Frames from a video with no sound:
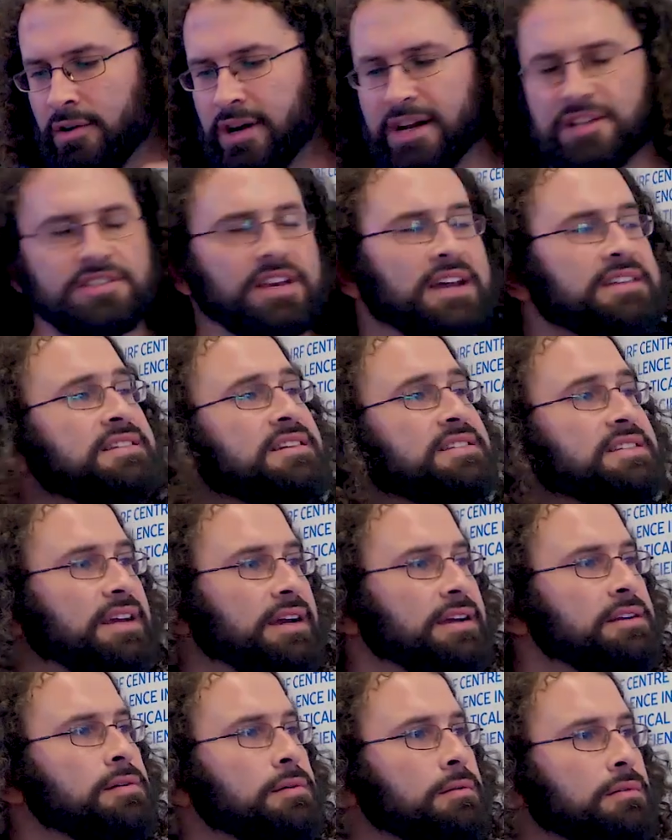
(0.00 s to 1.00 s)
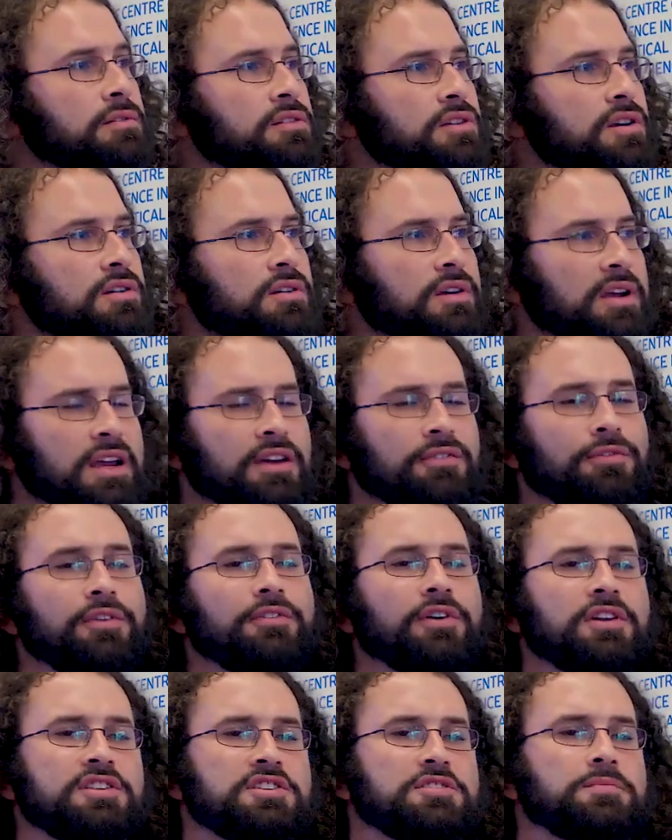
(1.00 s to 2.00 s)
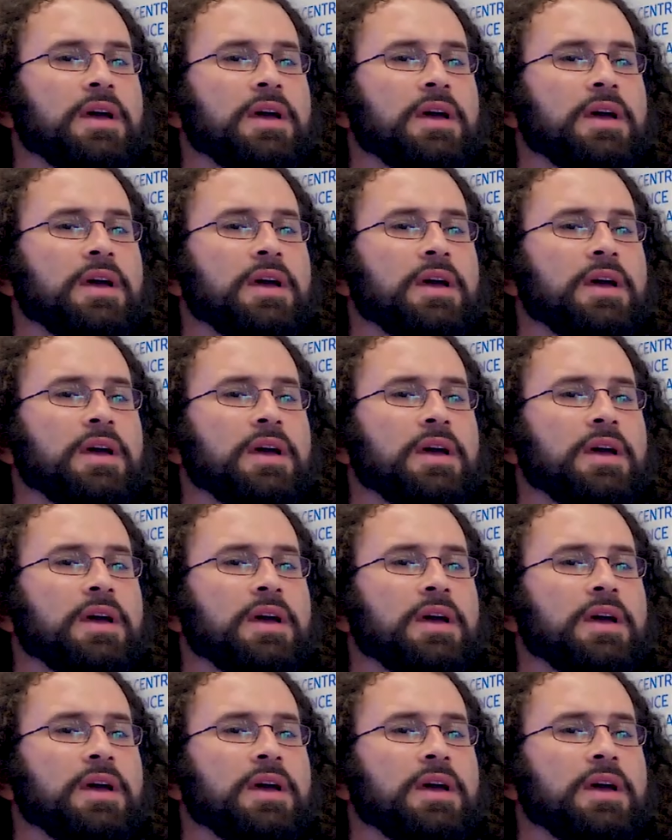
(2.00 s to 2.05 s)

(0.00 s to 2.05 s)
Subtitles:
Right, so as I said, if we've got